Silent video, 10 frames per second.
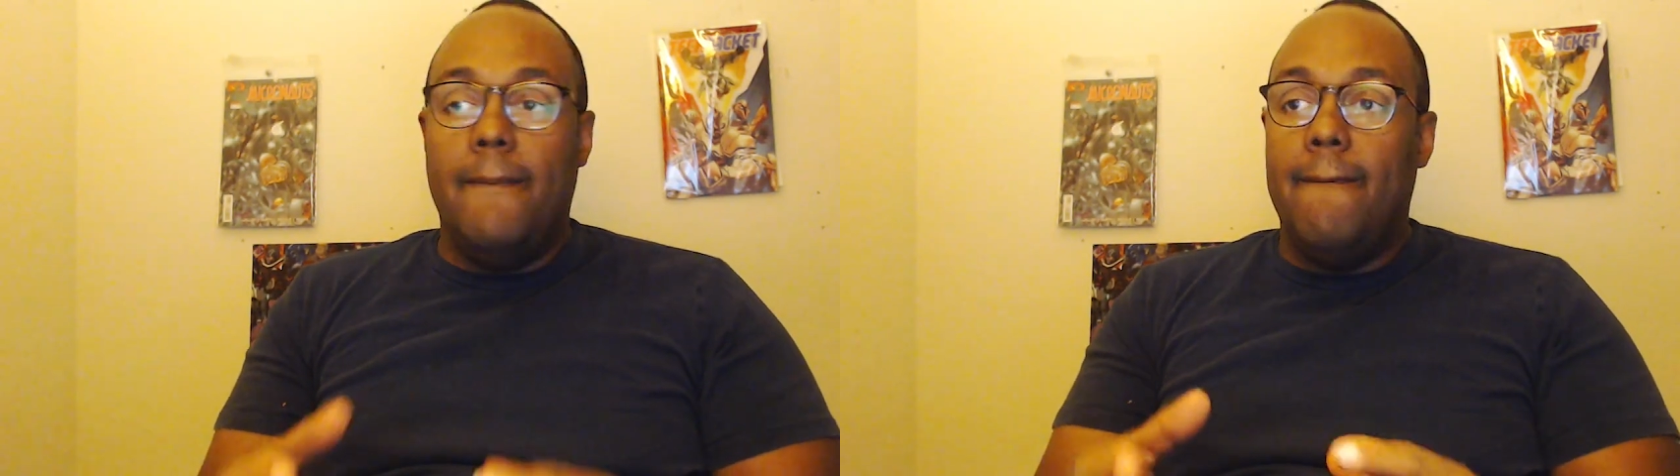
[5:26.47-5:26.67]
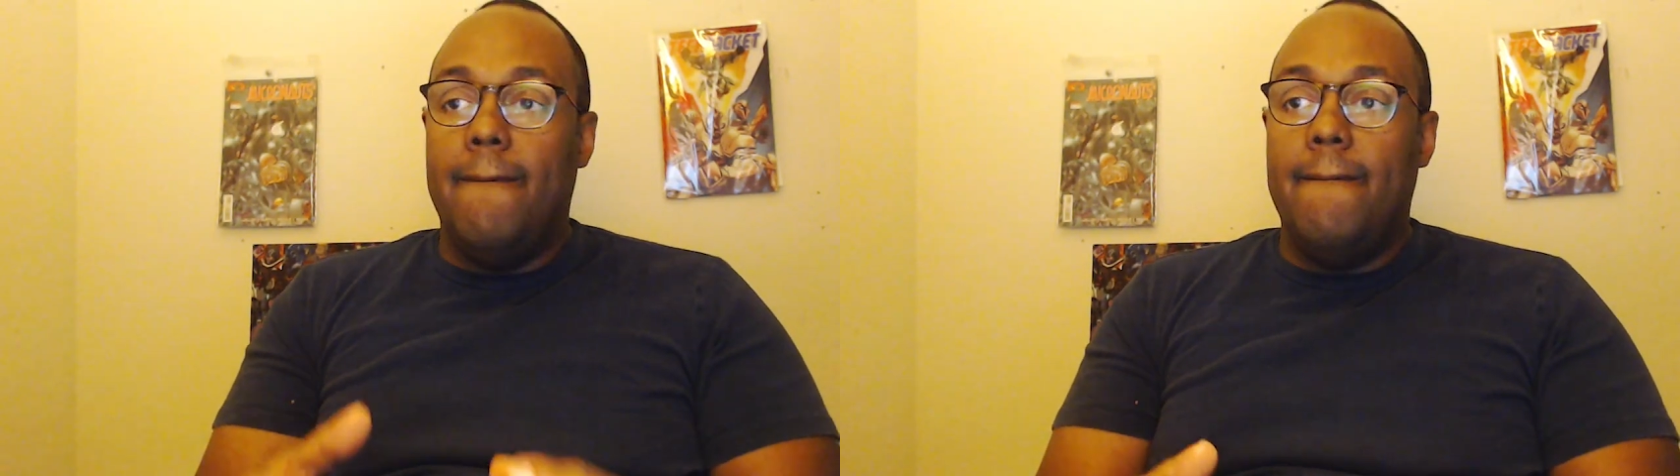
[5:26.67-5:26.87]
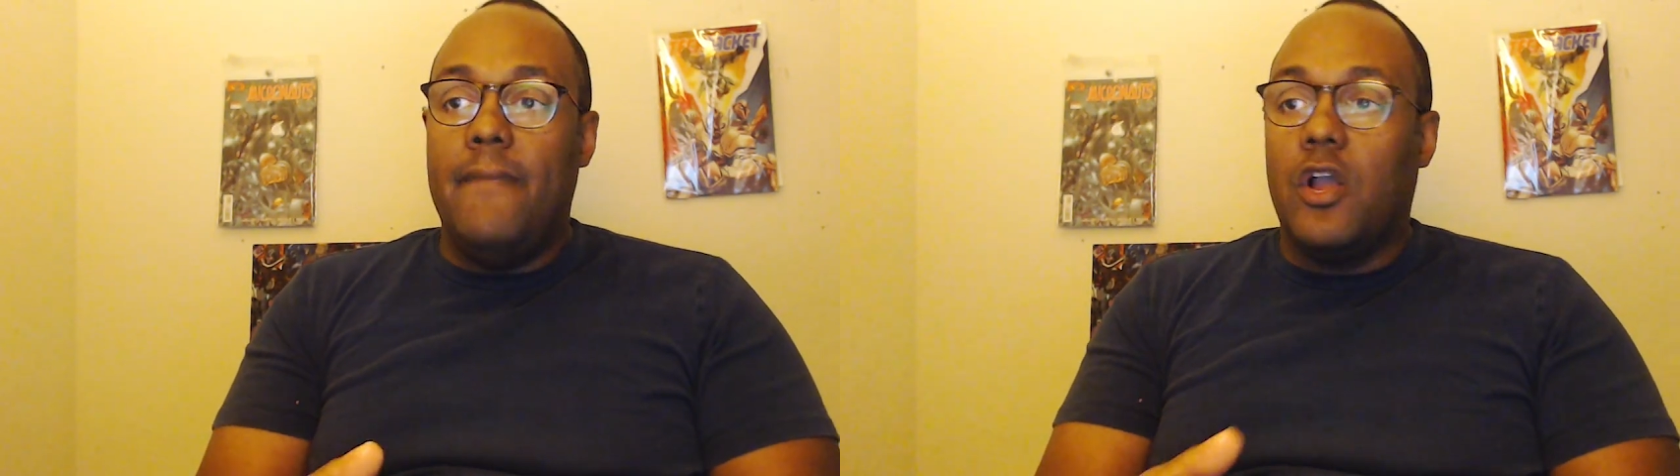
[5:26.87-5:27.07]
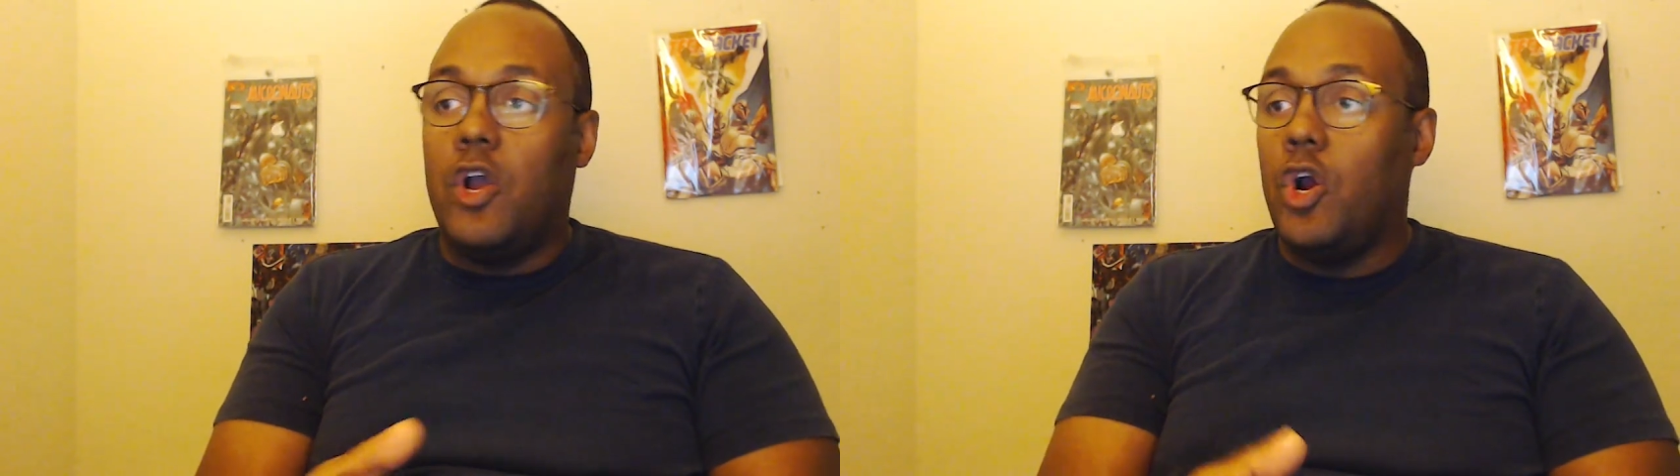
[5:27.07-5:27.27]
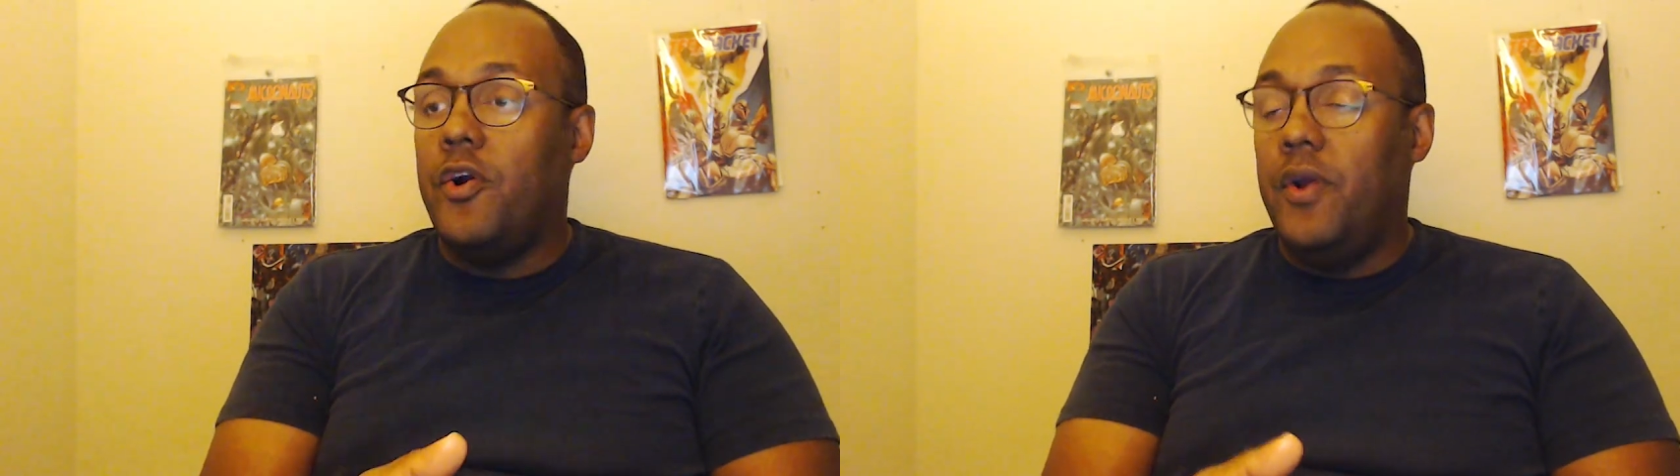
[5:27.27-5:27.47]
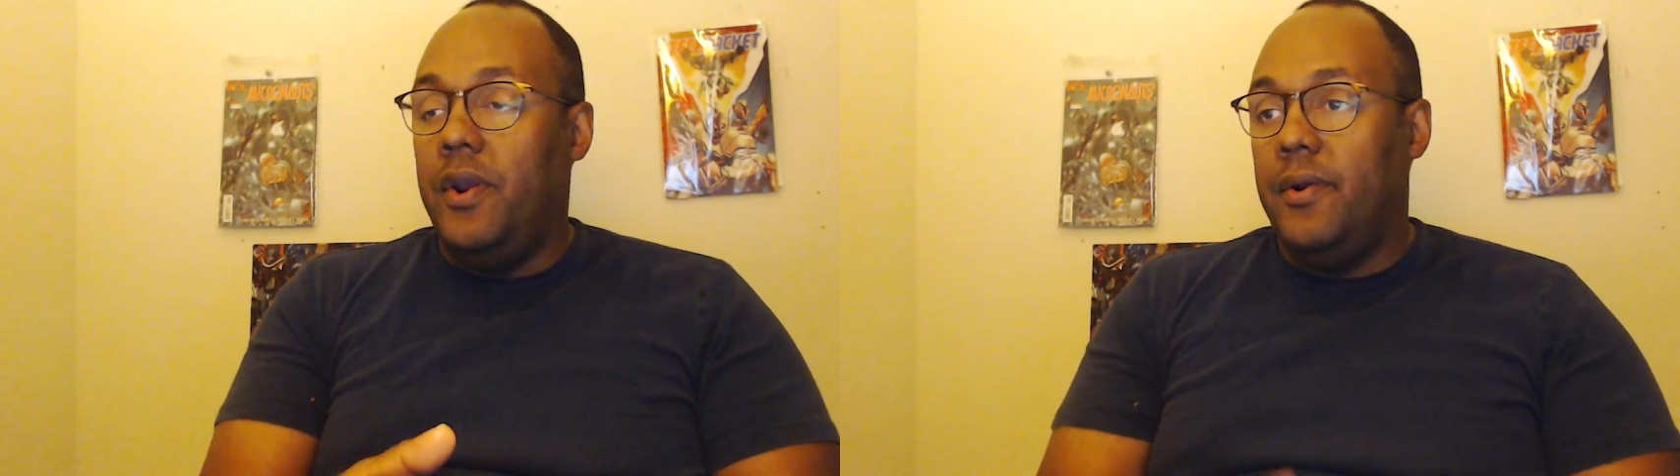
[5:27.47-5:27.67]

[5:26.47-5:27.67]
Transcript: a courier